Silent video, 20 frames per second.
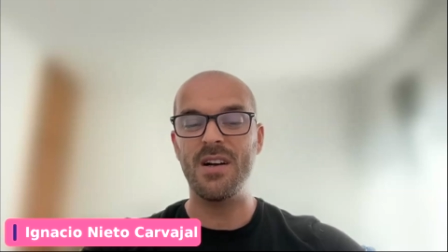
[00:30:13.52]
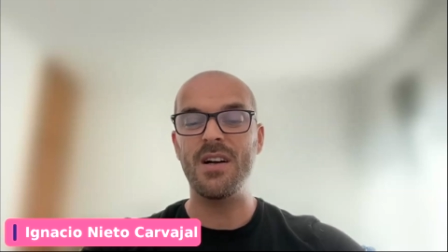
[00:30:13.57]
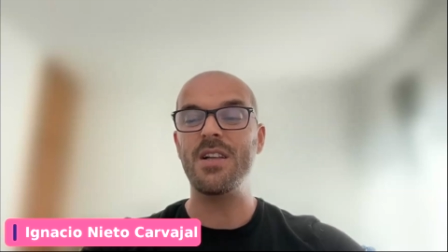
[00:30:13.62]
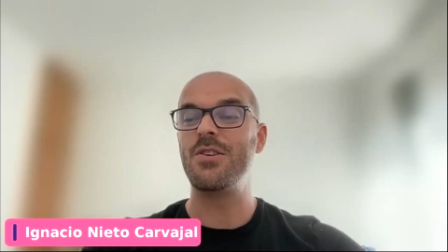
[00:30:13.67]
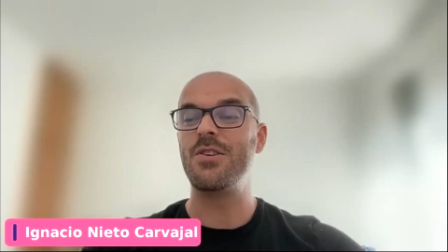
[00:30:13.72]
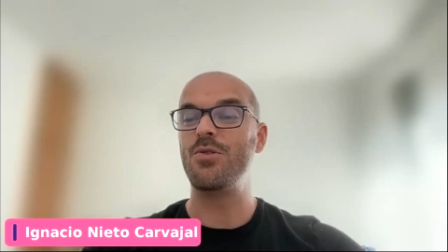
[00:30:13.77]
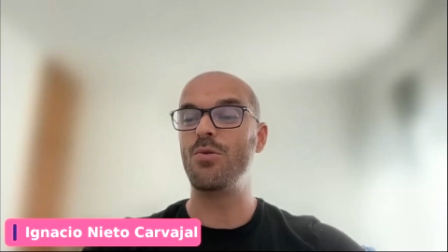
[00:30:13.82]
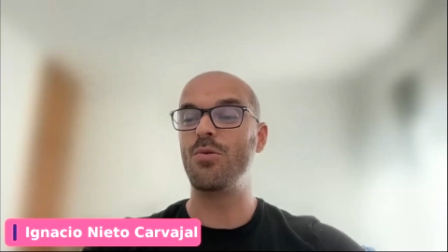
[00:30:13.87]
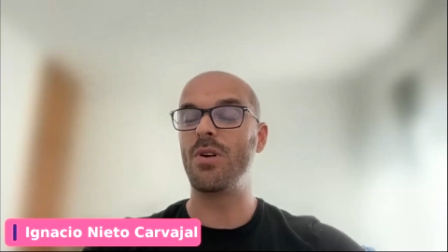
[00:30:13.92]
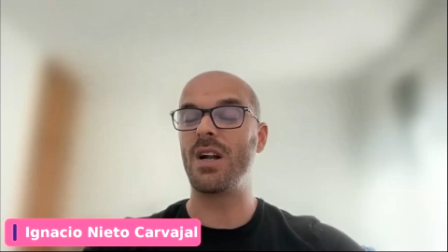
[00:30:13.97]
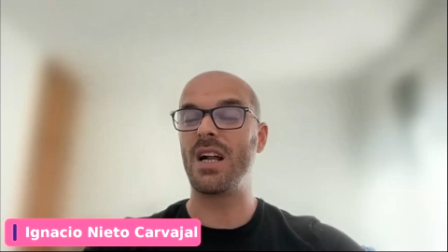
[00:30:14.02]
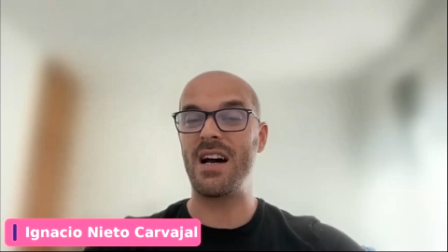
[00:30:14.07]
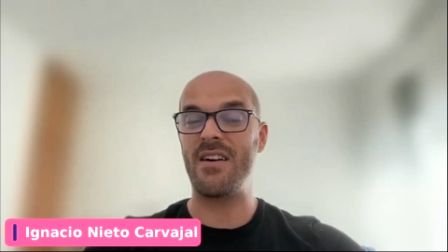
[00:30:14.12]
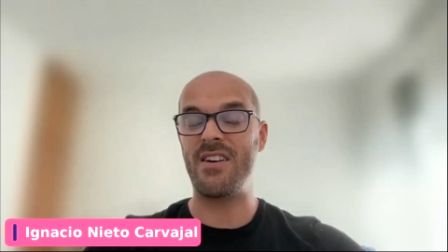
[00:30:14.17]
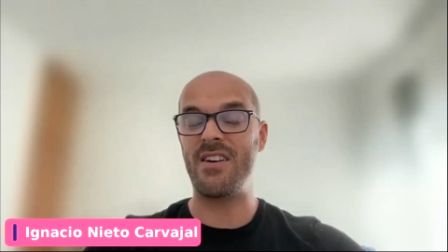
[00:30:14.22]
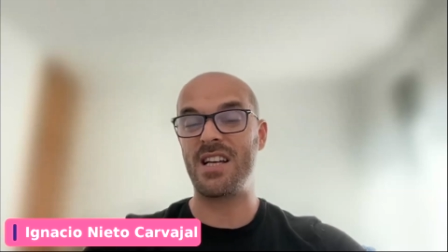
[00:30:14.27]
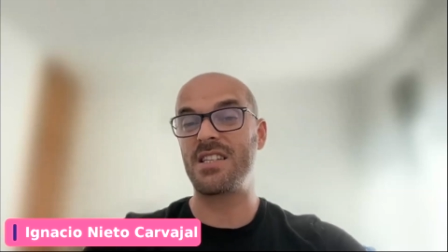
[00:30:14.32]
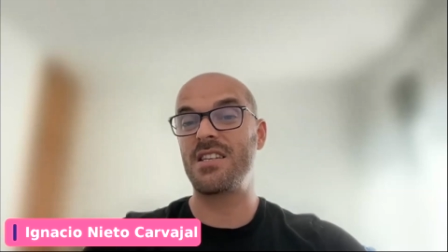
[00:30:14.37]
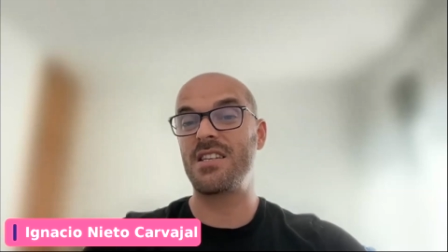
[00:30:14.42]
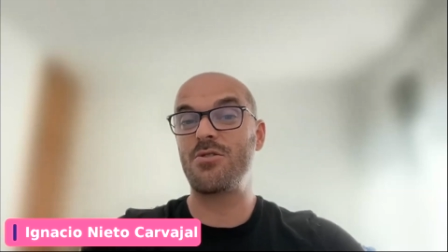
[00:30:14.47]
you will have
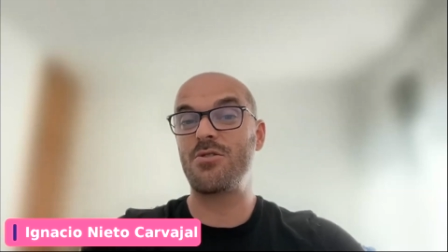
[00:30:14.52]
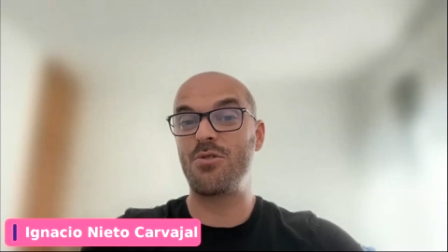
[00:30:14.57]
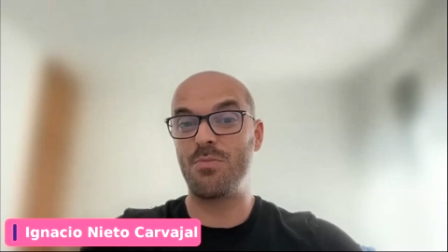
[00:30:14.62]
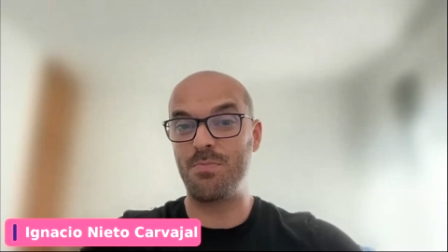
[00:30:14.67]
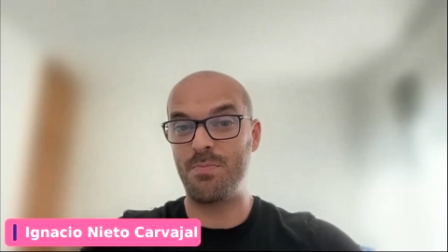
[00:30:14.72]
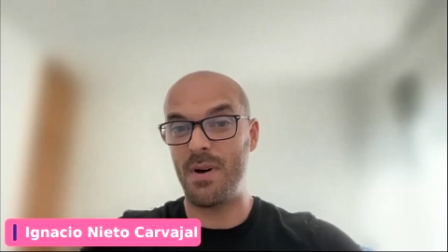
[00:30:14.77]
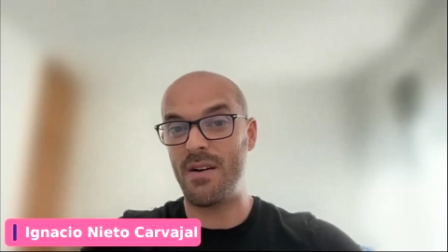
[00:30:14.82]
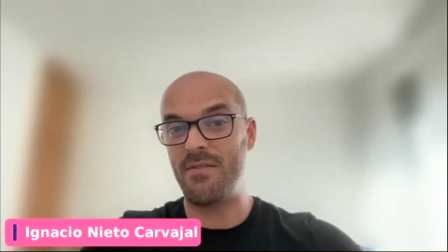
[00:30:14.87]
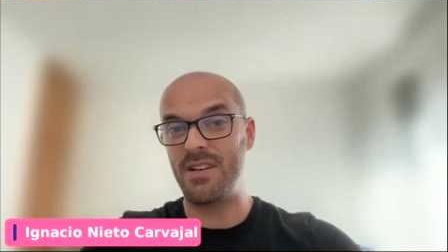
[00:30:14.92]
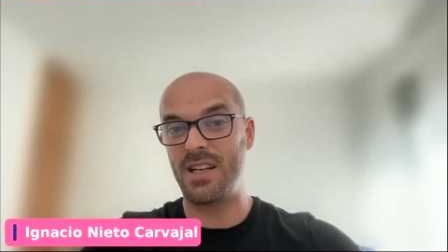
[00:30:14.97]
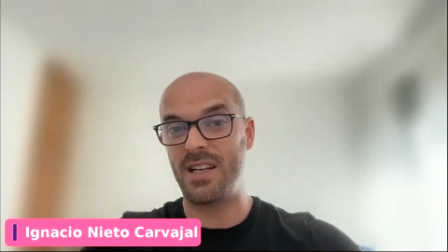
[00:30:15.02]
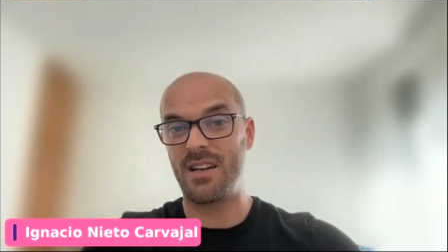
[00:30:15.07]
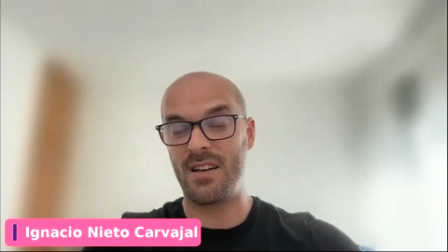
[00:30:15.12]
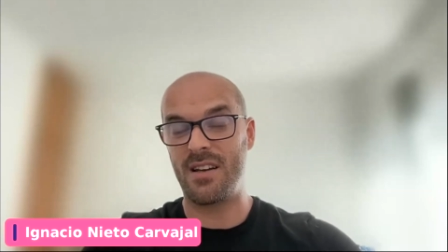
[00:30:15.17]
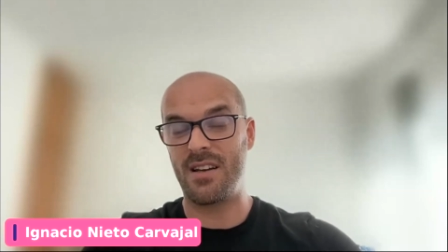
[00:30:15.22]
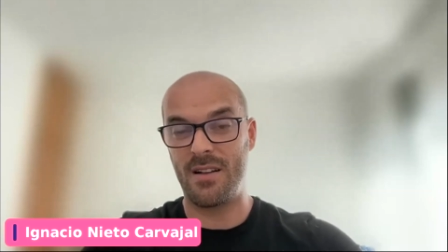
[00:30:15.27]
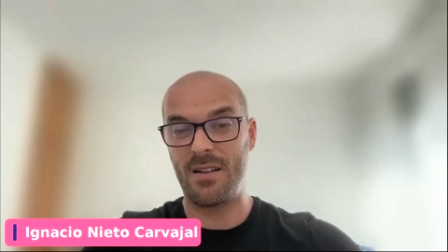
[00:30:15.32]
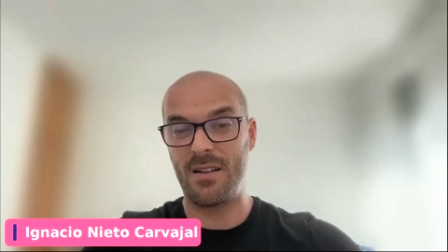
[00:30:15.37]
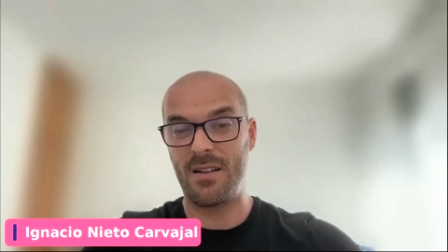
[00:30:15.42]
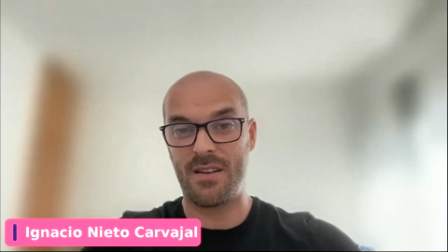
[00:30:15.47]
access to public
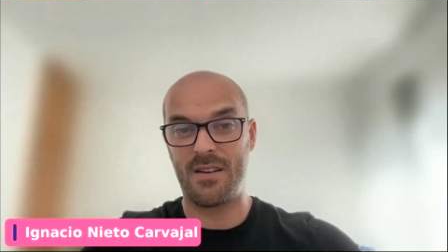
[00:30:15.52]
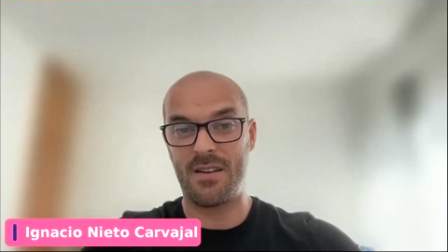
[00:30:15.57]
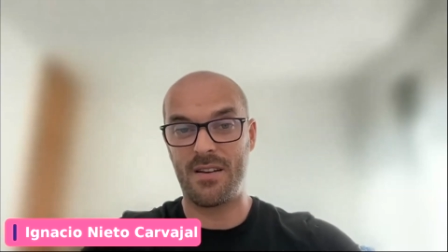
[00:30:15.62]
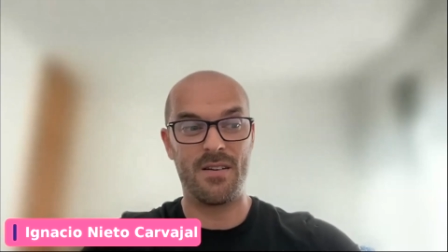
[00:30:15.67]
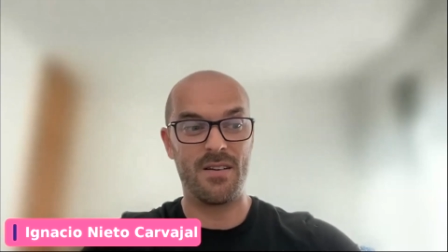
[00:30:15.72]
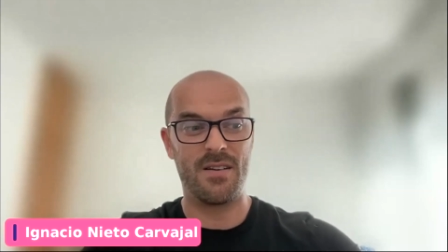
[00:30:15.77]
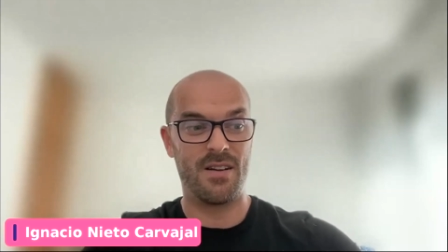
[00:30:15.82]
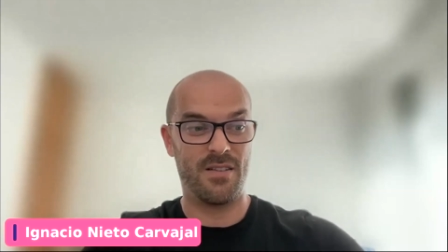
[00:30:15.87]
healthcare.